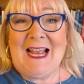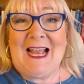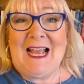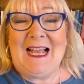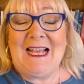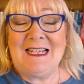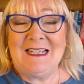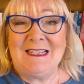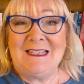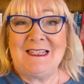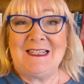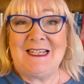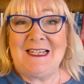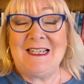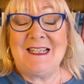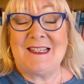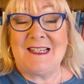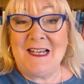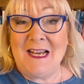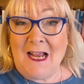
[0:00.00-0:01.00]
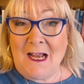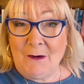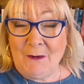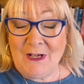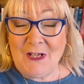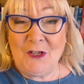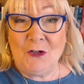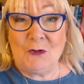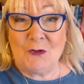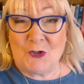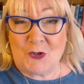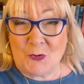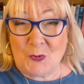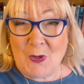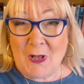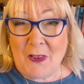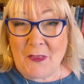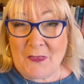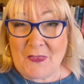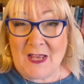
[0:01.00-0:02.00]
and is now in your
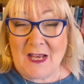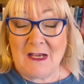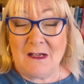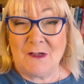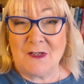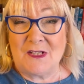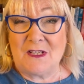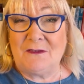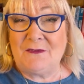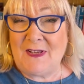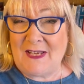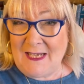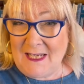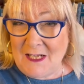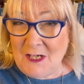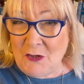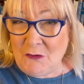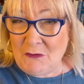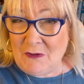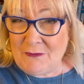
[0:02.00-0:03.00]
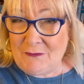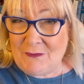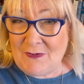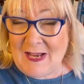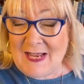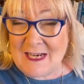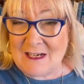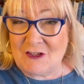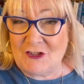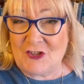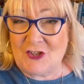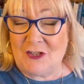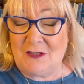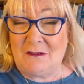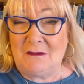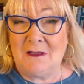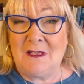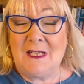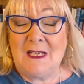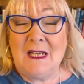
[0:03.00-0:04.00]
12th house of inner
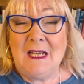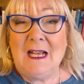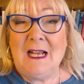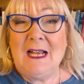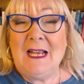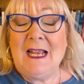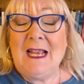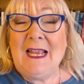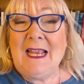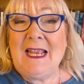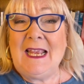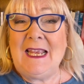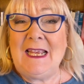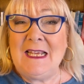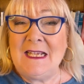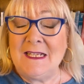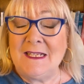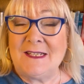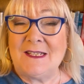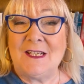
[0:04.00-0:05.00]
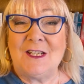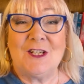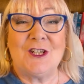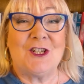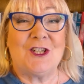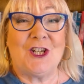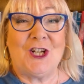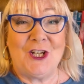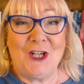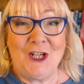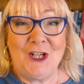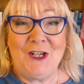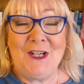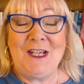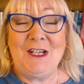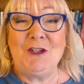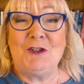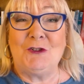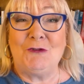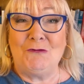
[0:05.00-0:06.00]
reflection, is
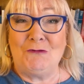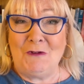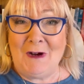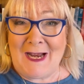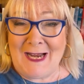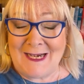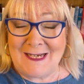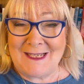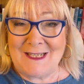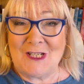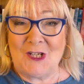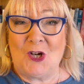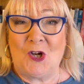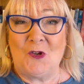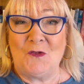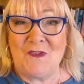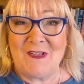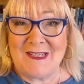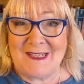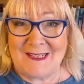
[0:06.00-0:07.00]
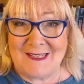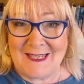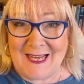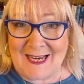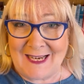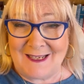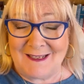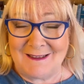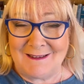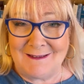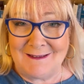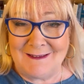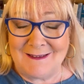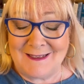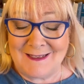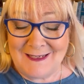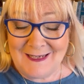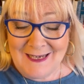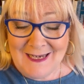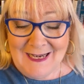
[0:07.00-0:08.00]
turning direct on the
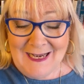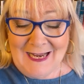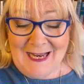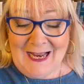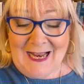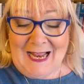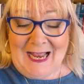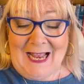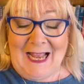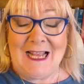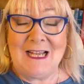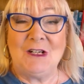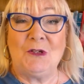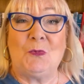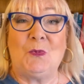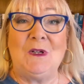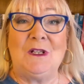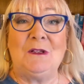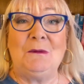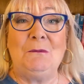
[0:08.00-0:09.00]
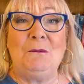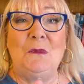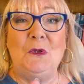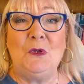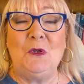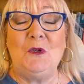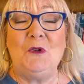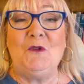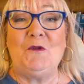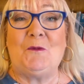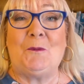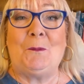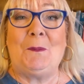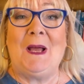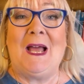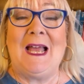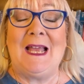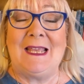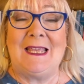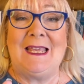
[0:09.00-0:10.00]
2nd and will move
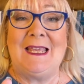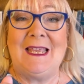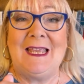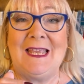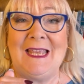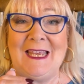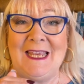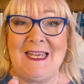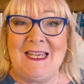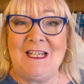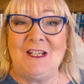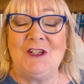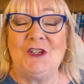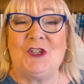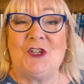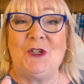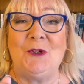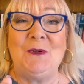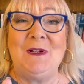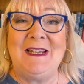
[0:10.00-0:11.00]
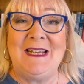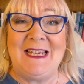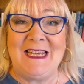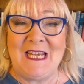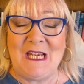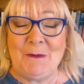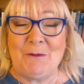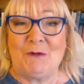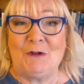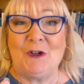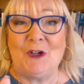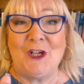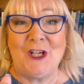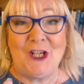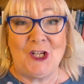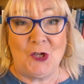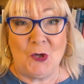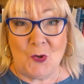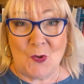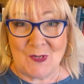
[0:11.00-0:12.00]
back into Libra,
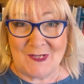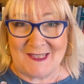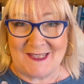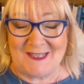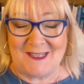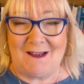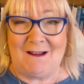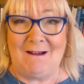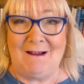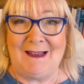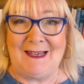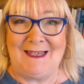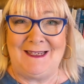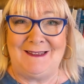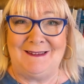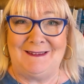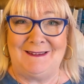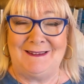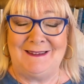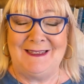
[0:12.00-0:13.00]
your sign.